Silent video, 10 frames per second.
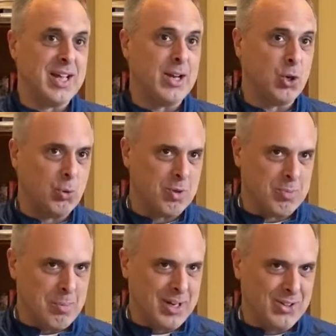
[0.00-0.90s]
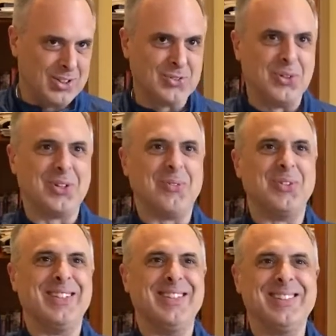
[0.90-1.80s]
at home with my parents for a
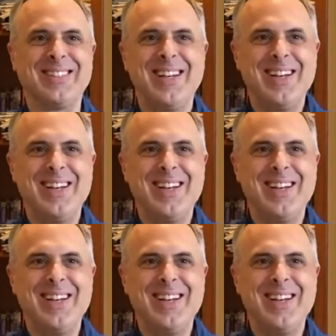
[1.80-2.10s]
couple of years.